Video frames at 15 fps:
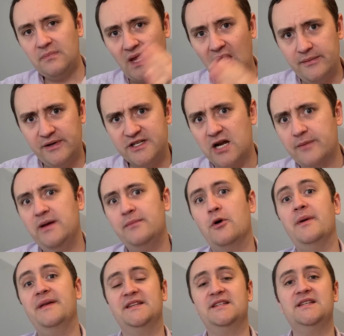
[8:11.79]
I'm going to talk a bit more
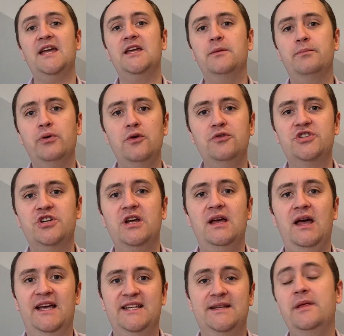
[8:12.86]
about the second approach,
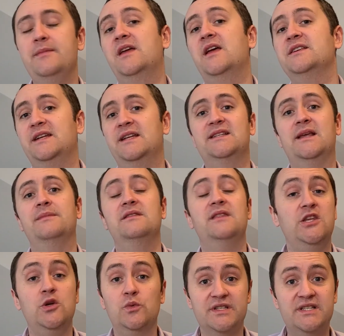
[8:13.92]
simply because it is something that
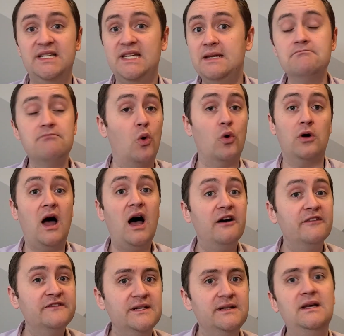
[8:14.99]
you will see more
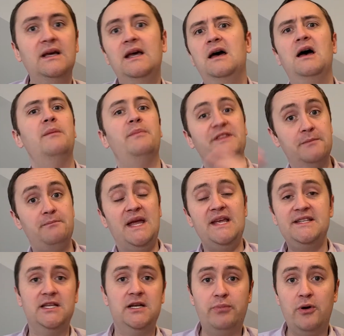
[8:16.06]
often, but the
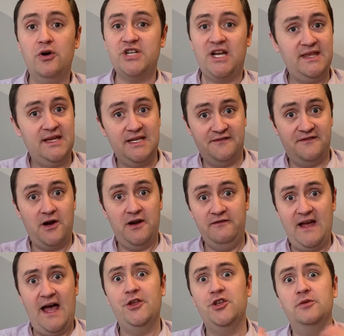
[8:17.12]
Bayesian approach I think is very
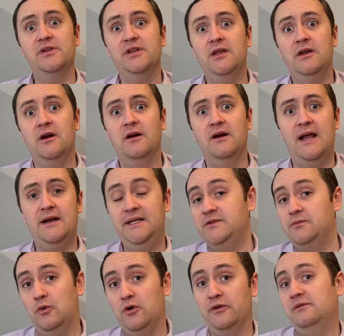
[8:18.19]
valuable here, and it's
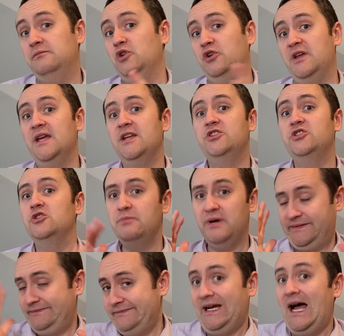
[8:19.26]
worth looking into, but
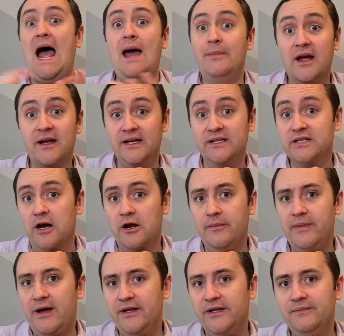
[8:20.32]
I'm not going to talk
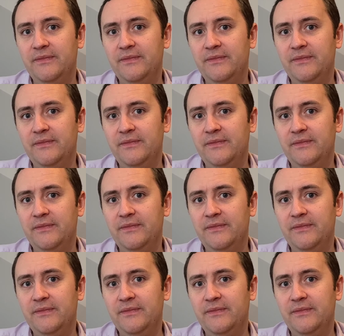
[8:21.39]
about it.